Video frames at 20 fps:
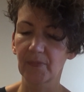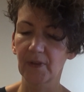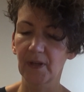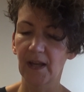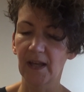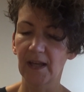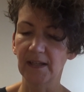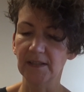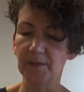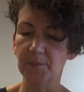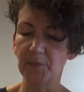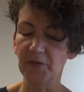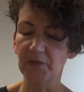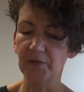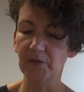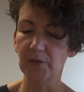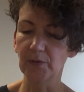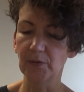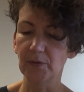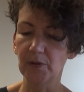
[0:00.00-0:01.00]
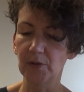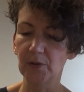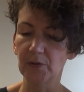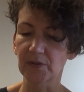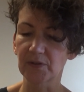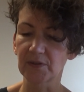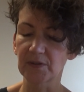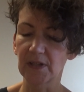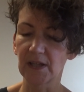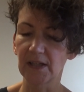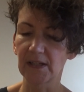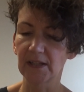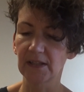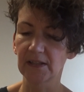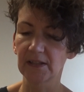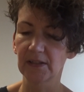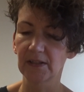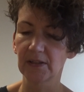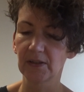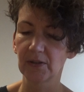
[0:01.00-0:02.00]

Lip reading: item of food looks like,